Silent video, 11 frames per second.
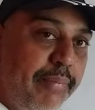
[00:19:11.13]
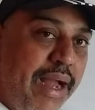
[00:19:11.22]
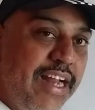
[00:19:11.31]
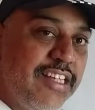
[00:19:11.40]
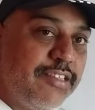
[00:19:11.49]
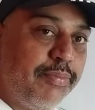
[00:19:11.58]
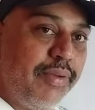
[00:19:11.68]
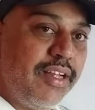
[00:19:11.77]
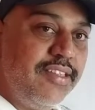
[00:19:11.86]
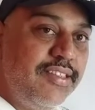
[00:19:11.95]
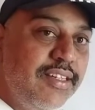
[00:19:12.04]
minus
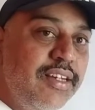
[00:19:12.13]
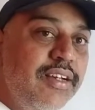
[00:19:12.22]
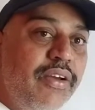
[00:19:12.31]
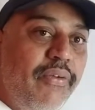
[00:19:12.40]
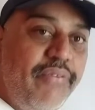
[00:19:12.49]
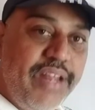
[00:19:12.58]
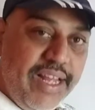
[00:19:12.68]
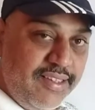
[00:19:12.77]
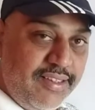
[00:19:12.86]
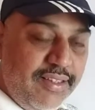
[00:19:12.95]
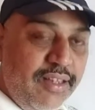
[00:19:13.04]
plus
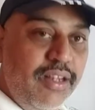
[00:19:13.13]
Vs.